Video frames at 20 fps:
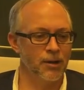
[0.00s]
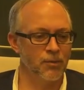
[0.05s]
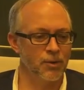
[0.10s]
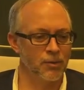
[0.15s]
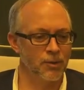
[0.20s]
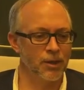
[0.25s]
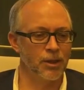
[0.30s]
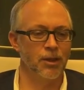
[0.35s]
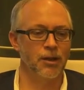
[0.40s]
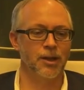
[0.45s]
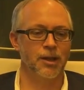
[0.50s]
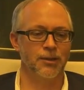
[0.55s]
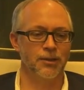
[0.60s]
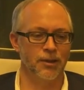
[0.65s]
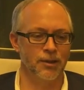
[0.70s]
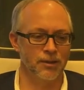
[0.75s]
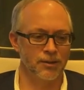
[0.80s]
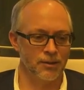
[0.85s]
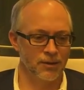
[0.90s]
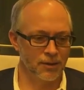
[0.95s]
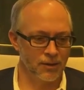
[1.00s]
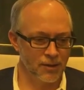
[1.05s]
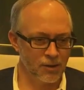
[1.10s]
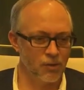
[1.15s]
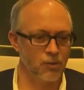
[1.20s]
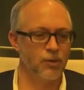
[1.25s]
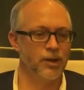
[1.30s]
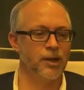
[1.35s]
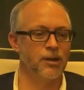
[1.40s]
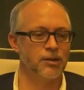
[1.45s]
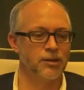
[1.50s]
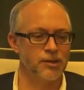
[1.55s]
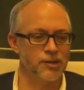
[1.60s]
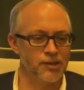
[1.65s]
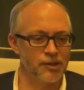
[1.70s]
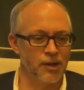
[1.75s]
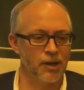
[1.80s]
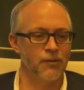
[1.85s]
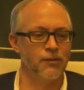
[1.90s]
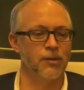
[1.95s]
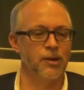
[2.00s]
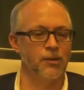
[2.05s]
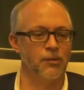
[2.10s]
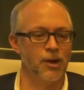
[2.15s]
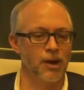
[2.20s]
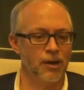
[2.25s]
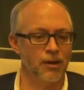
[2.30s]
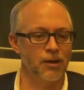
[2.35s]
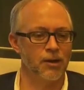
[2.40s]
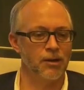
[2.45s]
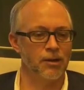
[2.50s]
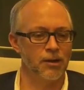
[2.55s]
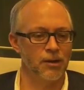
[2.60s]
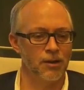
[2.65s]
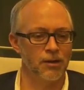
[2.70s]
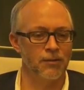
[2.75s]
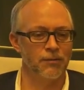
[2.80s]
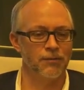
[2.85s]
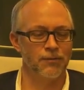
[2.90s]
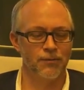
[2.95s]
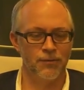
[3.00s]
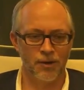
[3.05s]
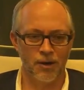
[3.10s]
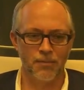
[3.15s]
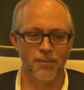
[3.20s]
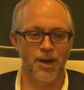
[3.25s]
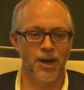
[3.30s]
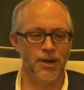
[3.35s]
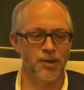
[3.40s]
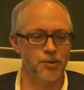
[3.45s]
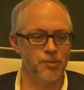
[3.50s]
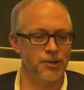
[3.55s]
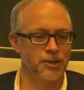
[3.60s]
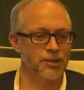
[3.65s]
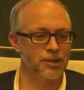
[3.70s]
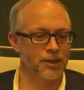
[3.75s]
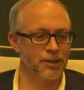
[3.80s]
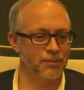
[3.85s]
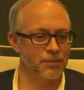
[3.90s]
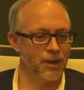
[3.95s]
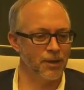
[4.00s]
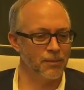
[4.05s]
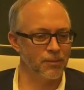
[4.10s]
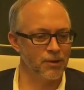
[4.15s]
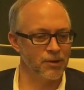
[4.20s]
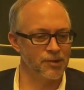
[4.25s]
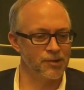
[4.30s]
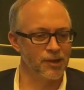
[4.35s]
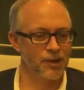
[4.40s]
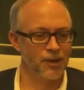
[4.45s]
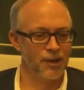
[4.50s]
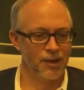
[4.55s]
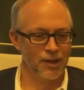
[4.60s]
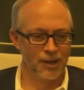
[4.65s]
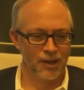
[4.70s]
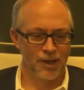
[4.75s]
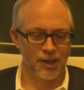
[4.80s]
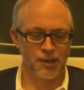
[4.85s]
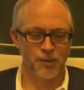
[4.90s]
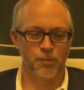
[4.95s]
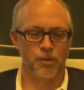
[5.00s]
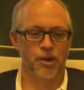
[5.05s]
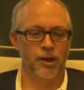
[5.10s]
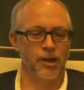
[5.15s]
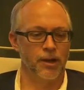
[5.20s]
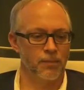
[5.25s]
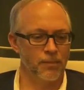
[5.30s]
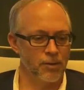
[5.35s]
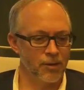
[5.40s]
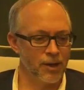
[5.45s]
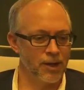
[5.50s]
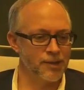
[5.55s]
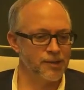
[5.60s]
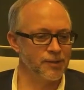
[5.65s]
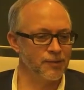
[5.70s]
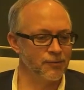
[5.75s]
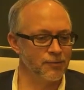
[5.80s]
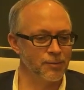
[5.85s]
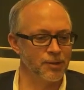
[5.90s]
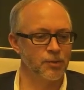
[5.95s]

When we look at the career discovery record of our management team members, it's pretty impressive.